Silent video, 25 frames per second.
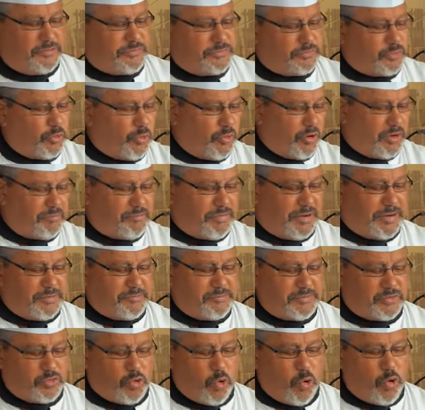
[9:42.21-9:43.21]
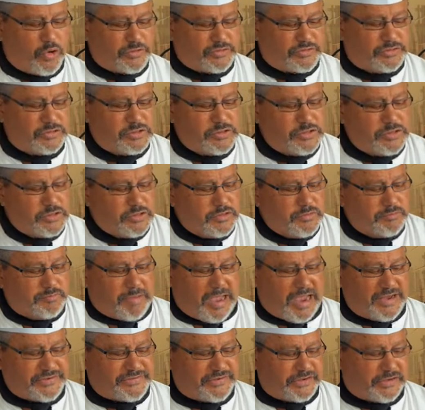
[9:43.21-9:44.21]
It's already been cooked,
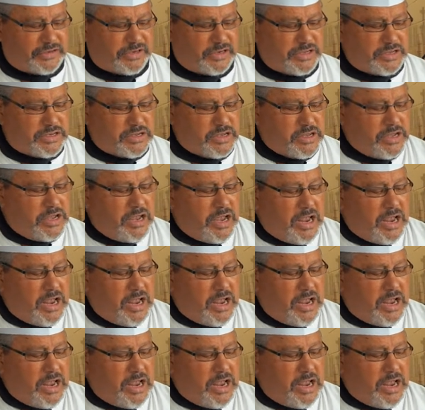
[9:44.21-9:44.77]
basically.